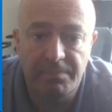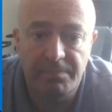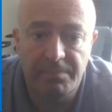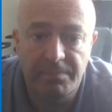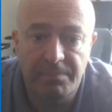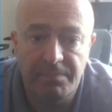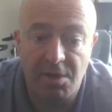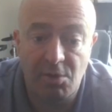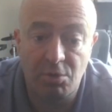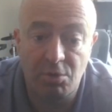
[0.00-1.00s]
and let's say I
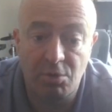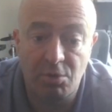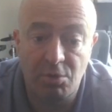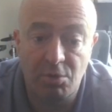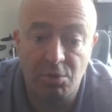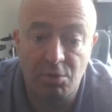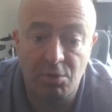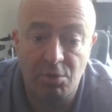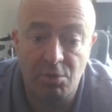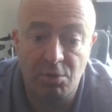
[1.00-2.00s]
also have a
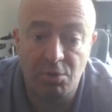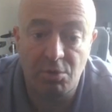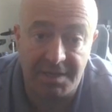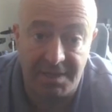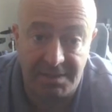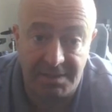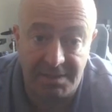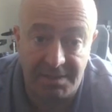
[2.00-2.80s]
dedicated set